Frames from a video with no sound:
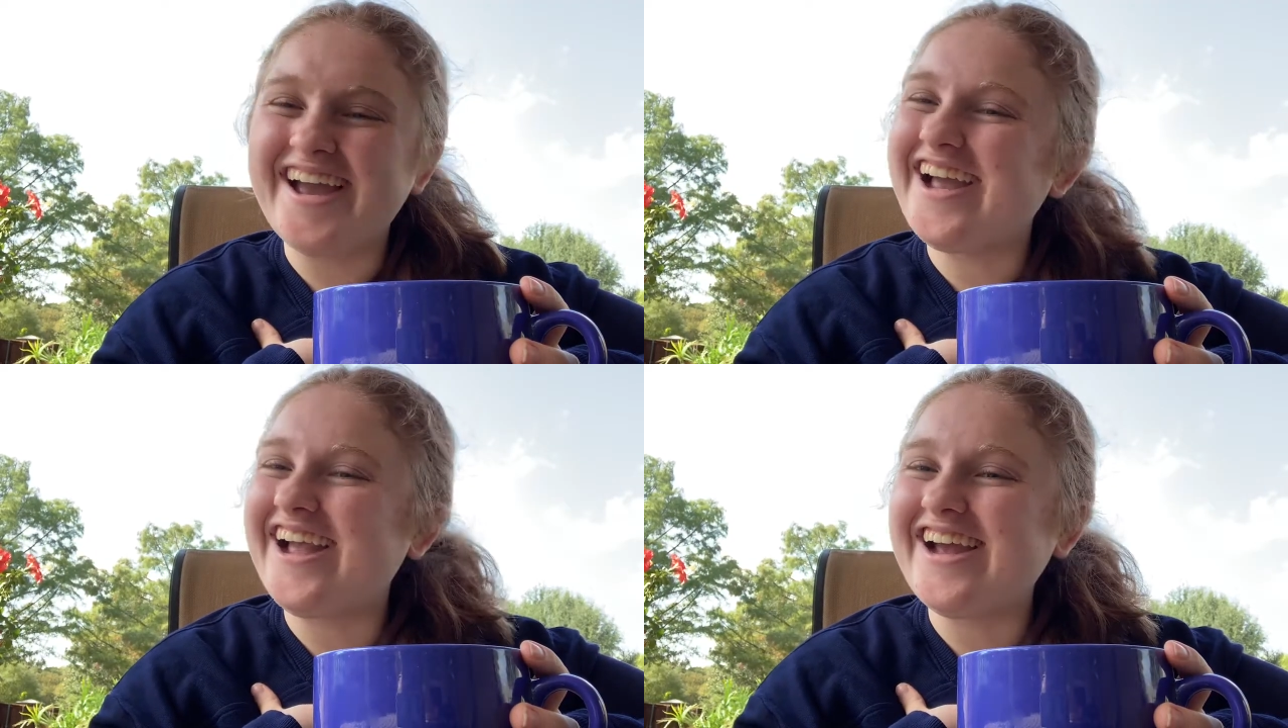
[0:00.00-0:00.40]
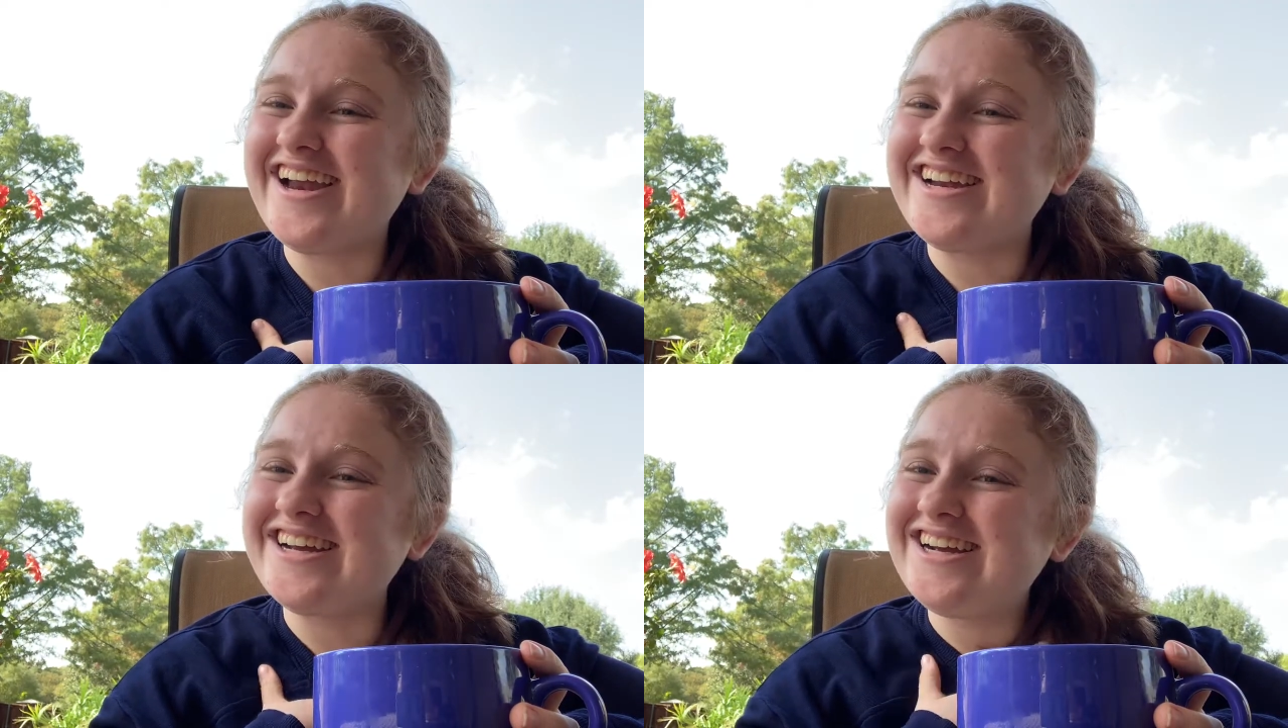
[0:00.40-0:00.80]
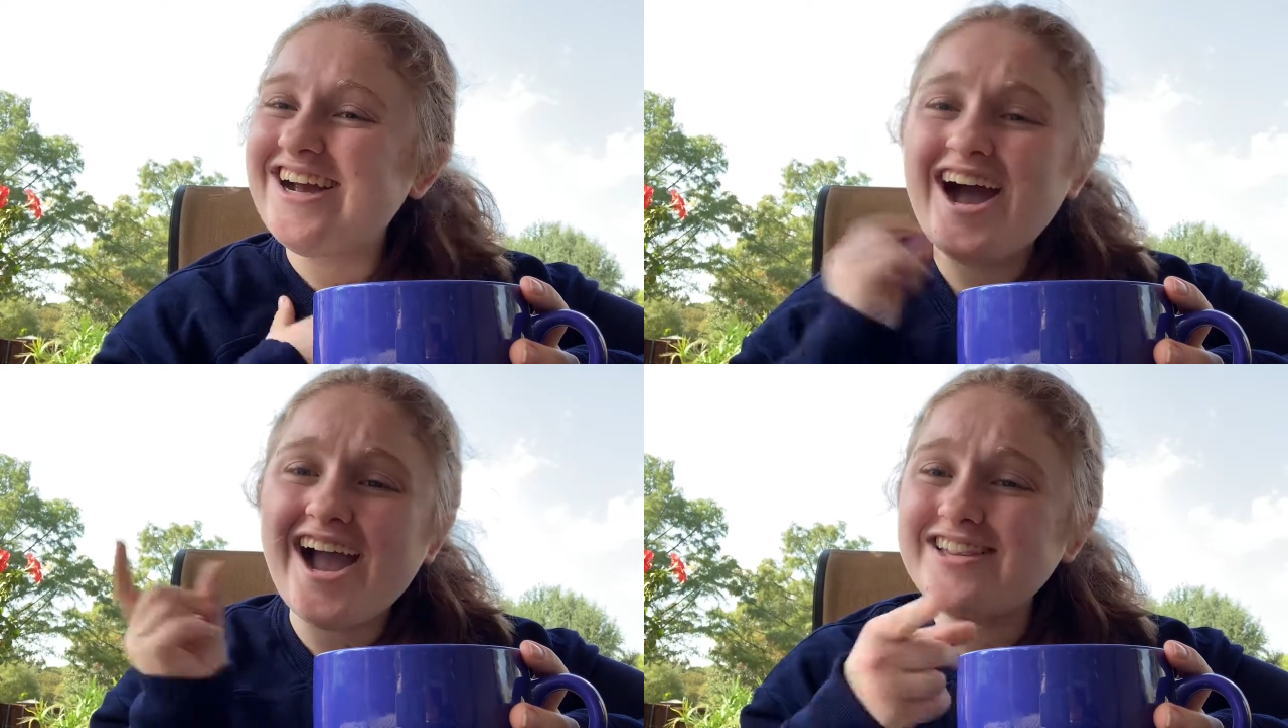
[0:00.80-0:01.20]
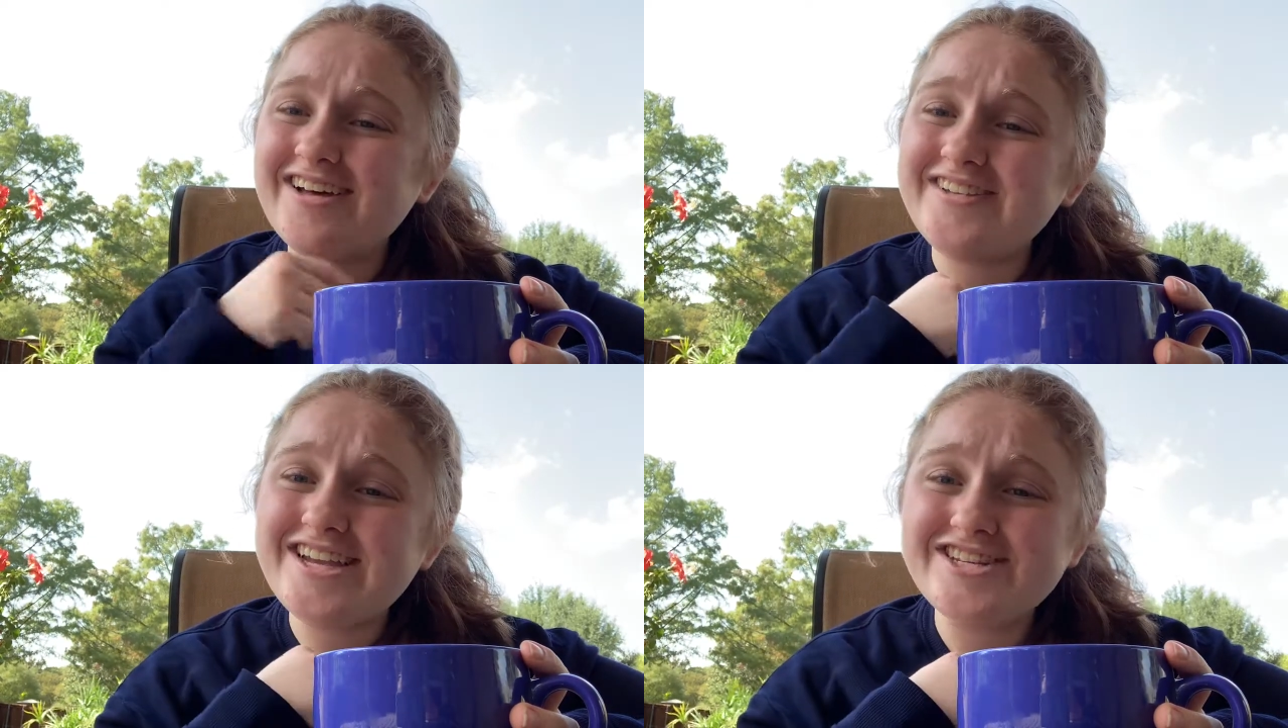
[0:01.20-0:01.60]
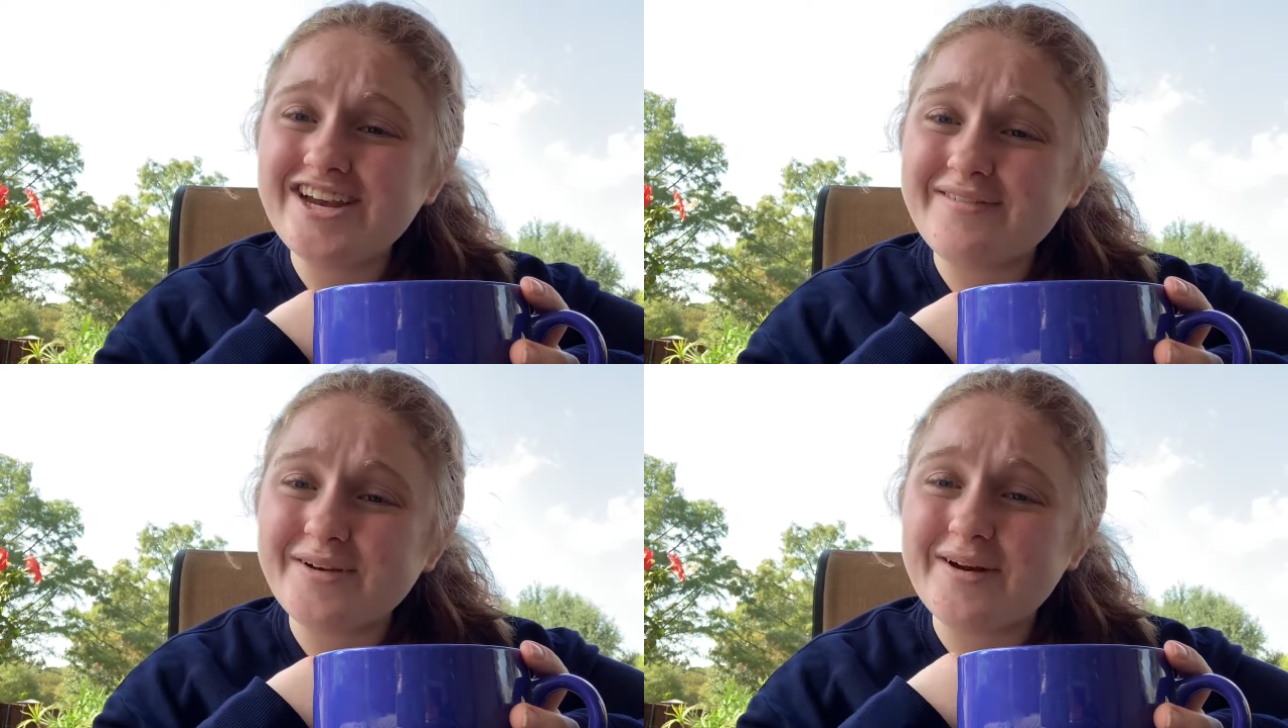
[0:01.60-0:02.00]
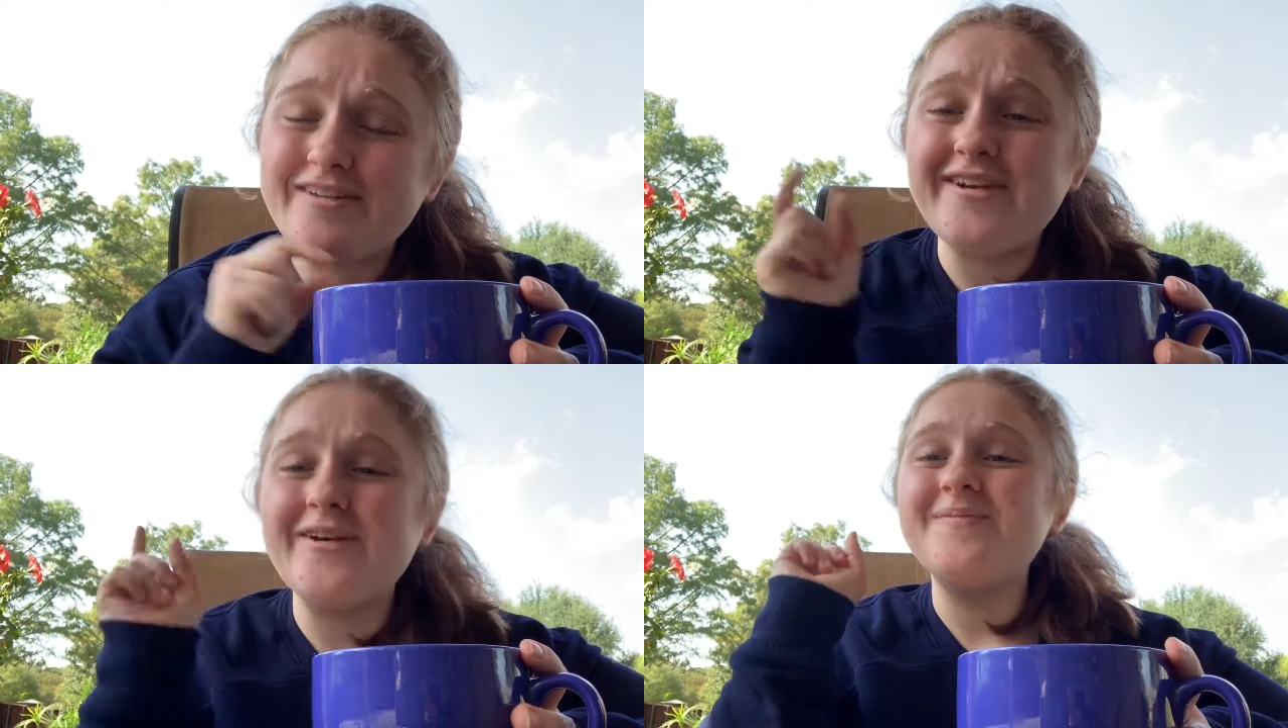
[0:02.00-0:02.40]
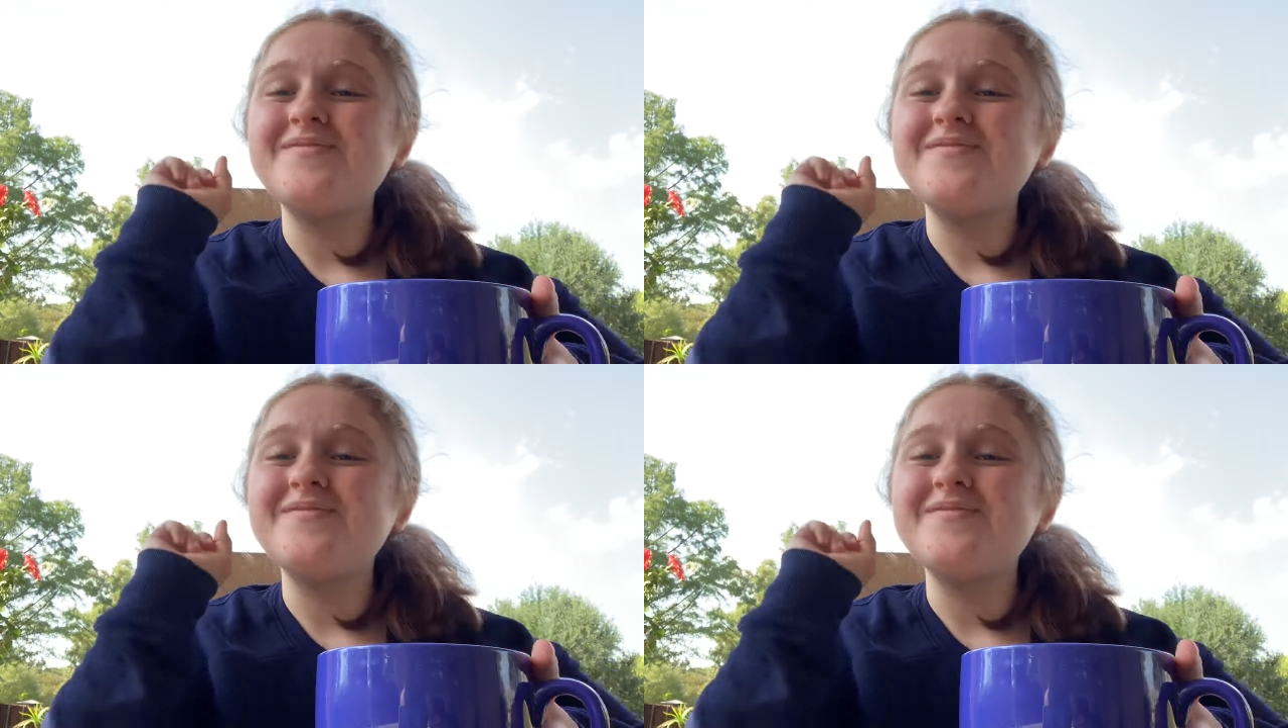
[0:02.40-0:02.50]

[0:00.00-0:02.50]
and I love each and every one of you.